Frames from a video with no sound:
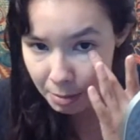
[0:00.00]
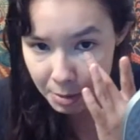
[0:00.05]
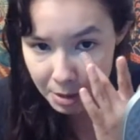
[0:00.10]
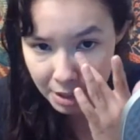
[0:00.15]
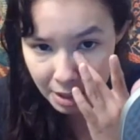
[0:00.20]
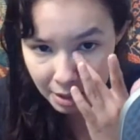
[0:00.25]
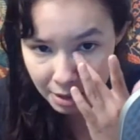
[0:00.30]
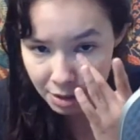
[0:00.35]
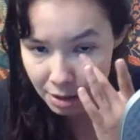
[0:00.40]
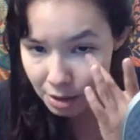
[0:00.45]
to
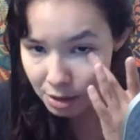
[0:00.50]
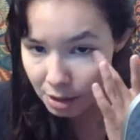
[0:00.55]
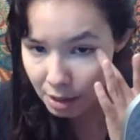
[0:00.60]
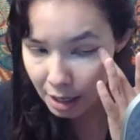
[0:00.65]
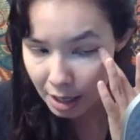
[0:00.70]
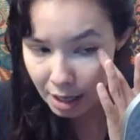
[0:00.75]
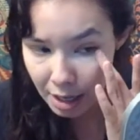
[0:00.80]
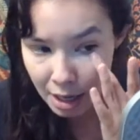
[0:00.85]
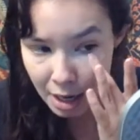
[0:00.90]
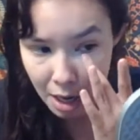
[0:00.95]
protect your
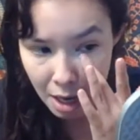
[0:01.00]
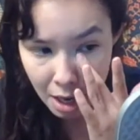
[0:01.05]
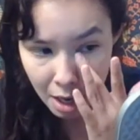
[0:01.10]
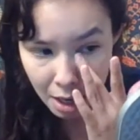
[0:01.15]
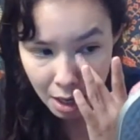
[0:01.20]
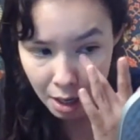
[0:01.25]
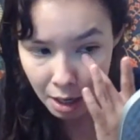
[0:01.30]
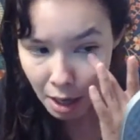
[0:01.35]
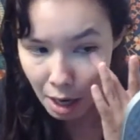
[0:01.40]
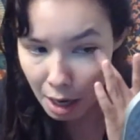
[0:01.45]
skin.
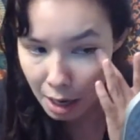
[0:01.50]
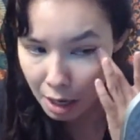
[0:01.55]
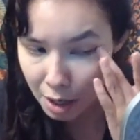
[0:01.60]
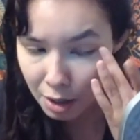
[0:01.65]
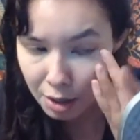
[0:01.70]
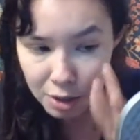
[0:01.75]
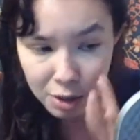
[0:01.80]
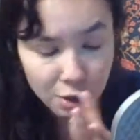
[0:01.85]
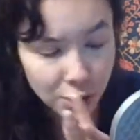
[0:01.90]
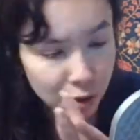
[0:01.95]
I hear it's